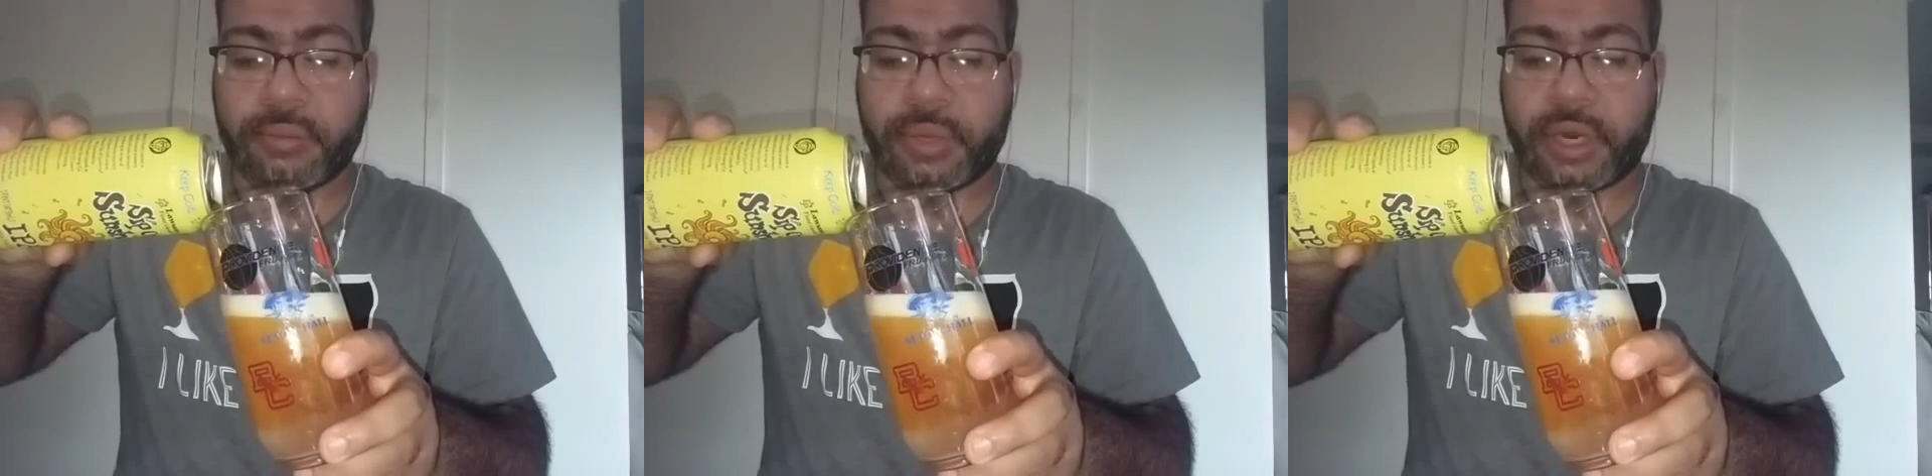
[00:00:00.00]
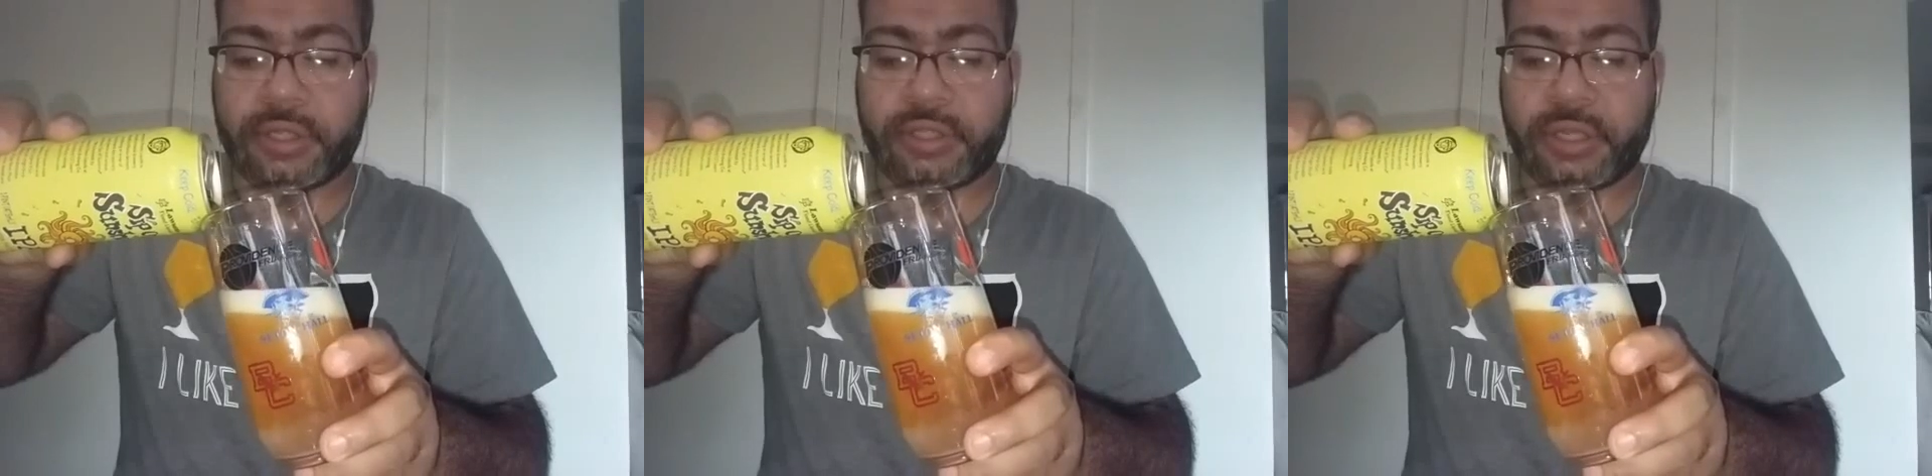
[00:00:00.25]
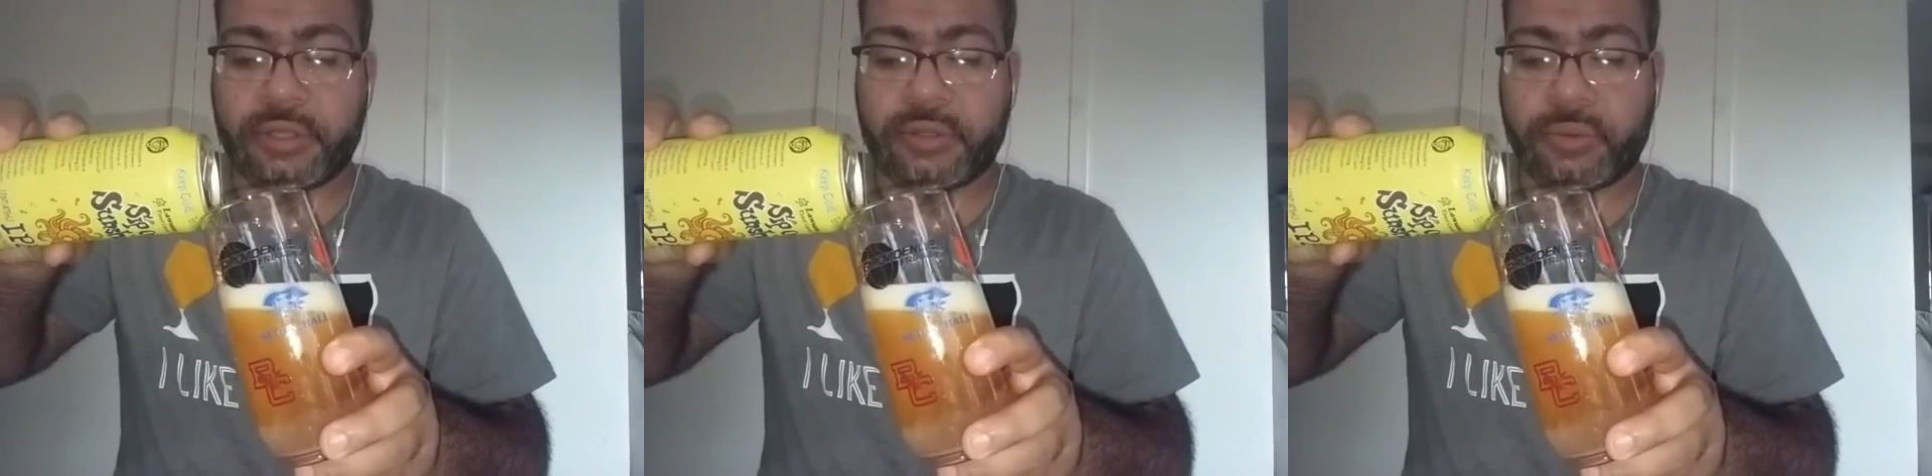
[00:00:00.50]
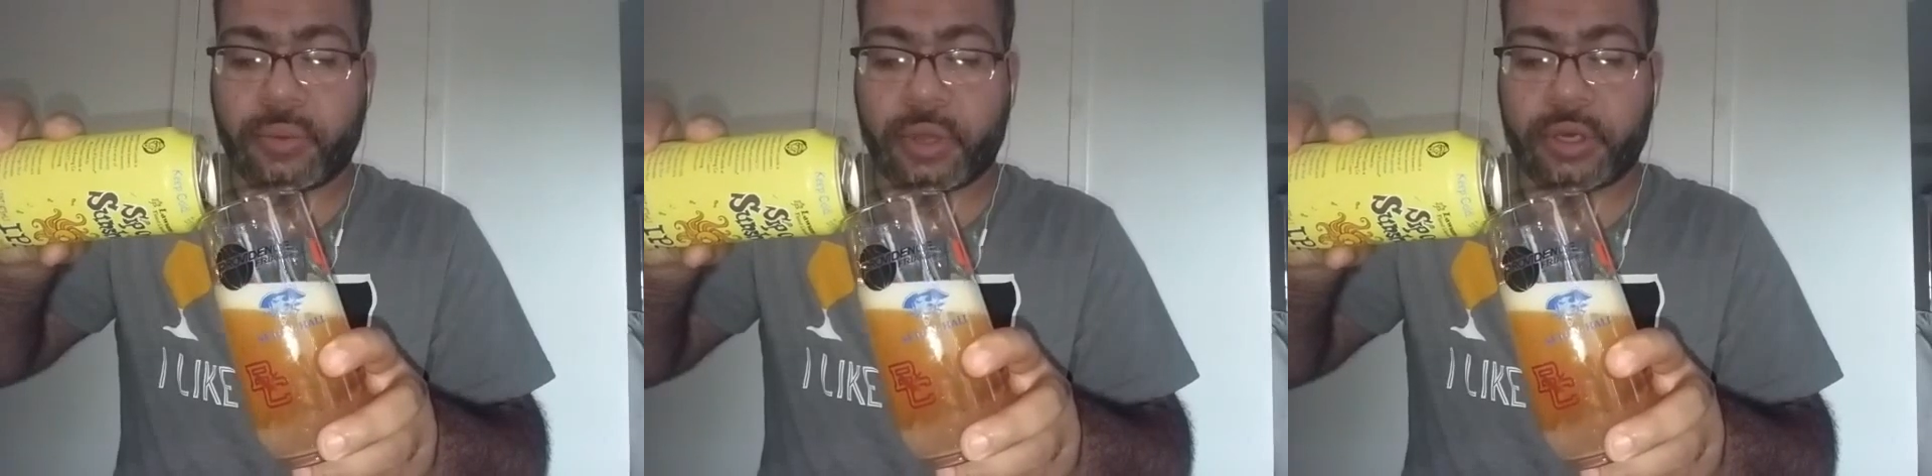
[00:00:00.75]
but I tend
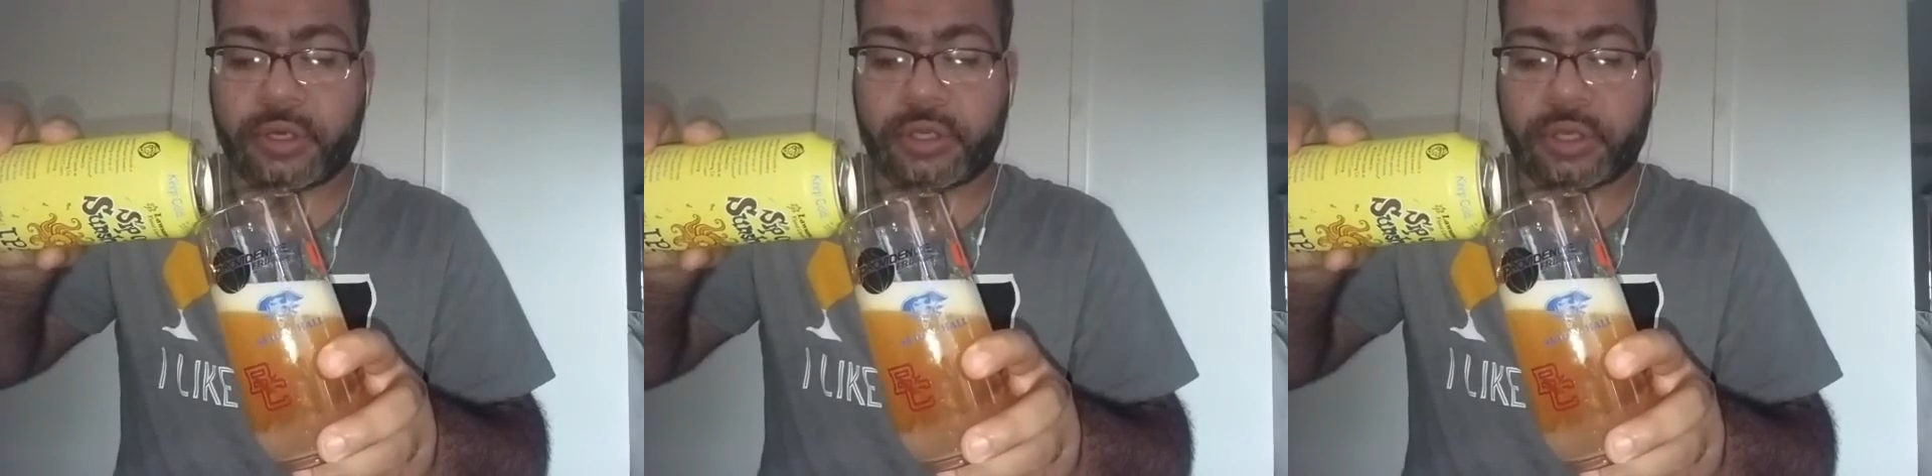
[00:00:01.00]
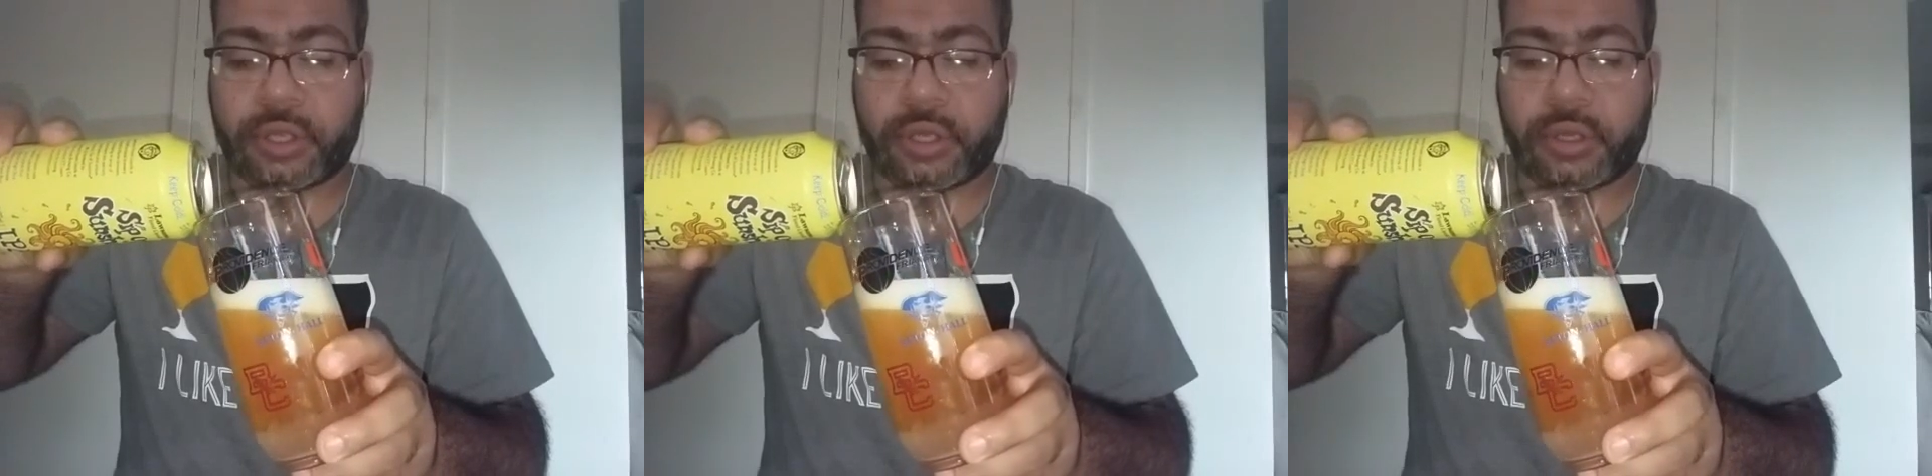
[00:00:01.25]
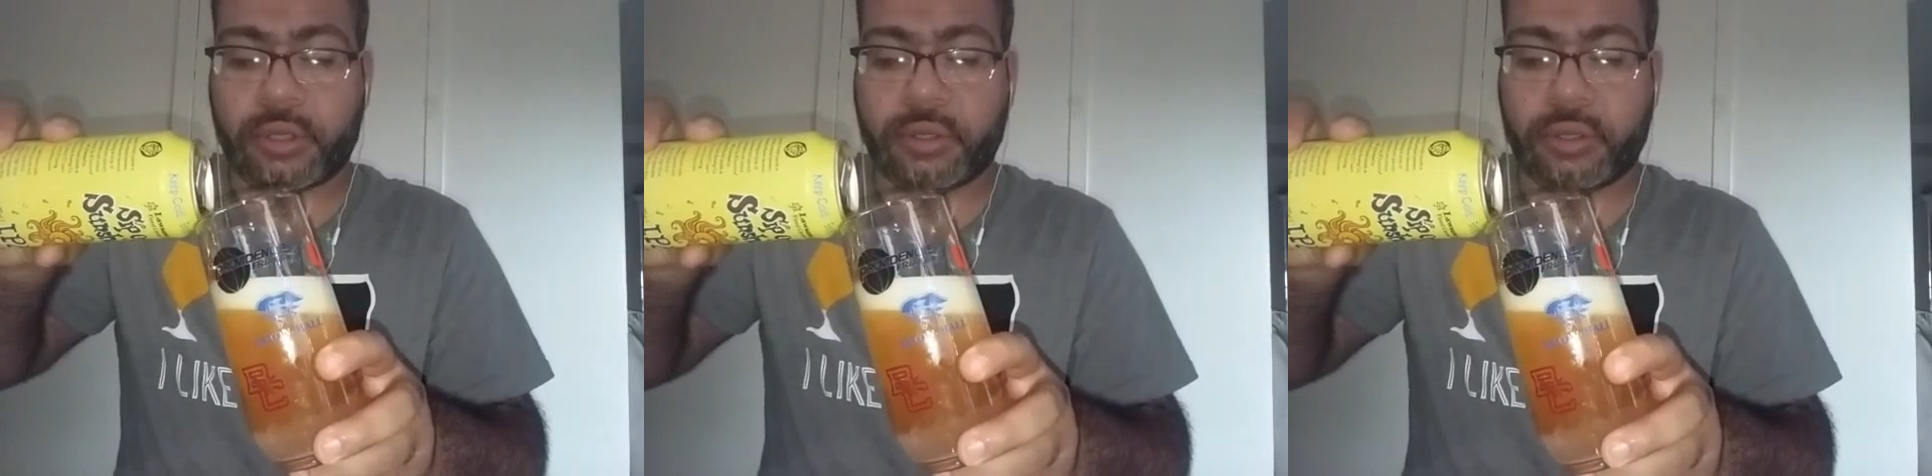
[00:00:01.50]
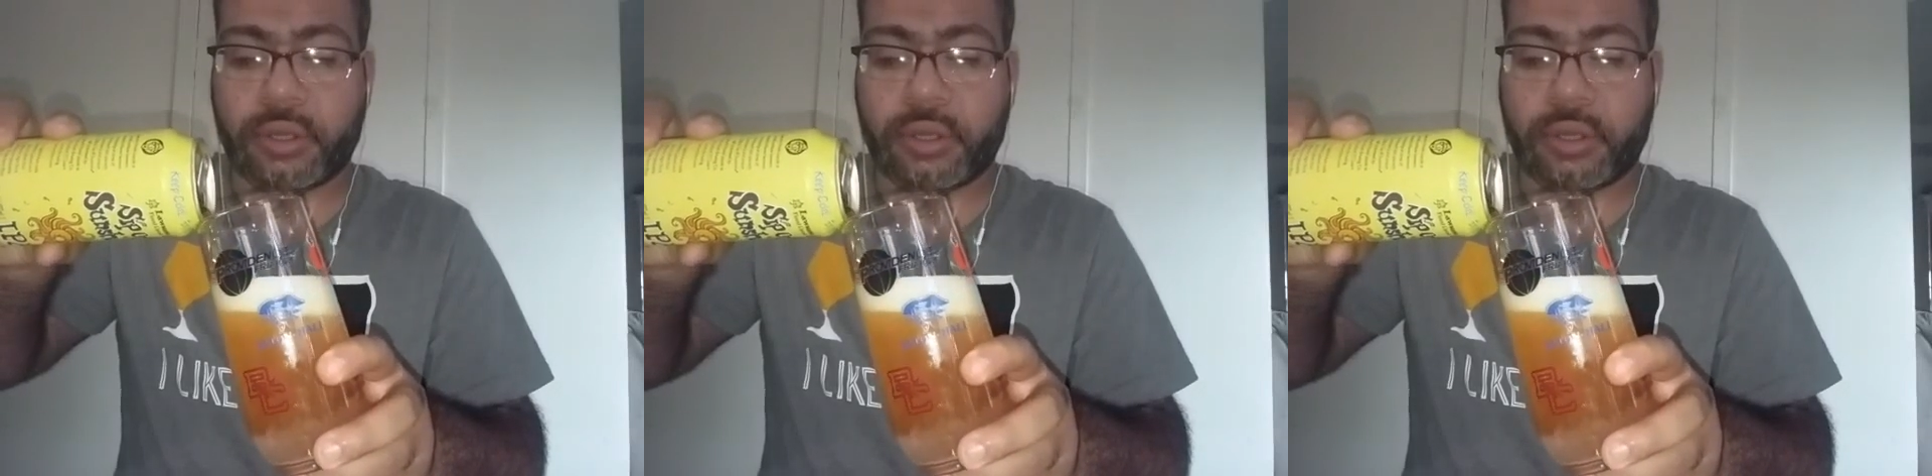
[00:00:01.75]
to watch a